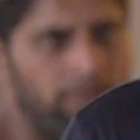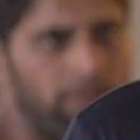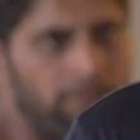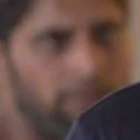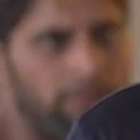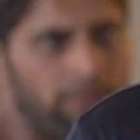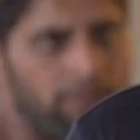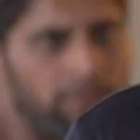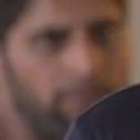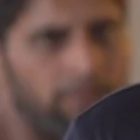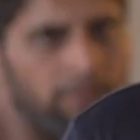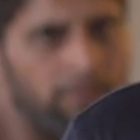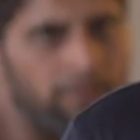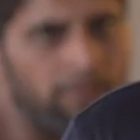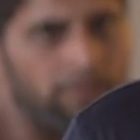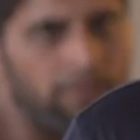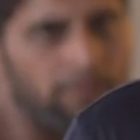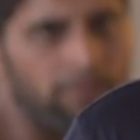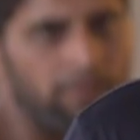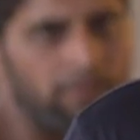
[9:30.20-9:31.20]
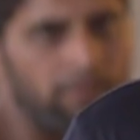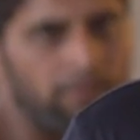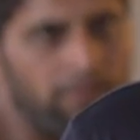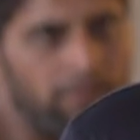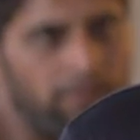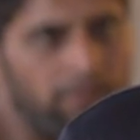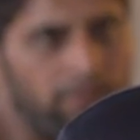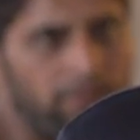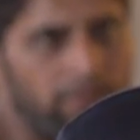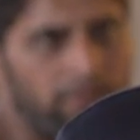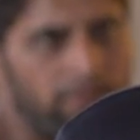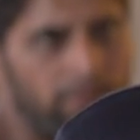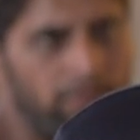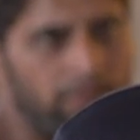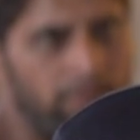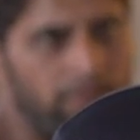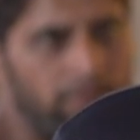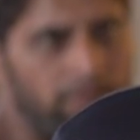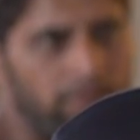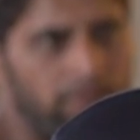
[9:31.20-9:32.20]

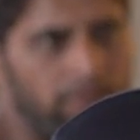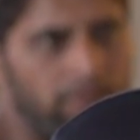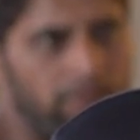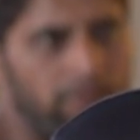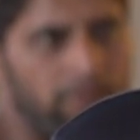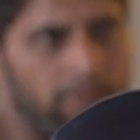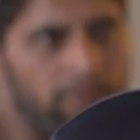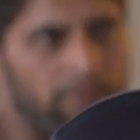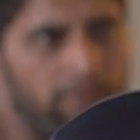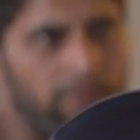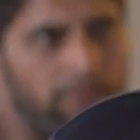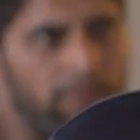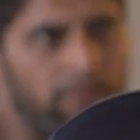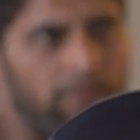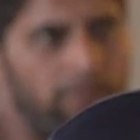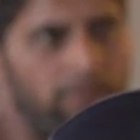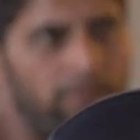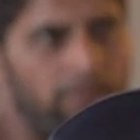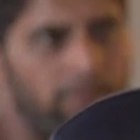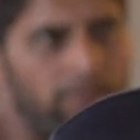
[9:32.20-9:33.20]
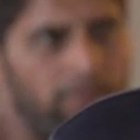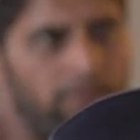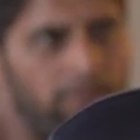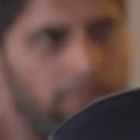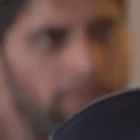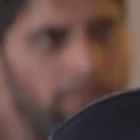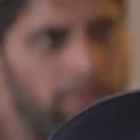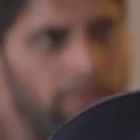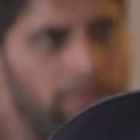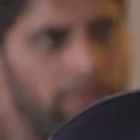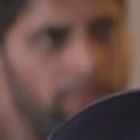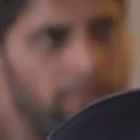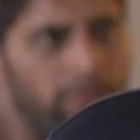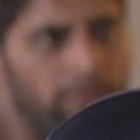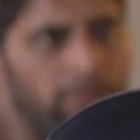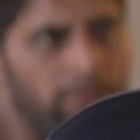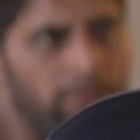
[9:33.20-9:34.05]
This person isn't speaking.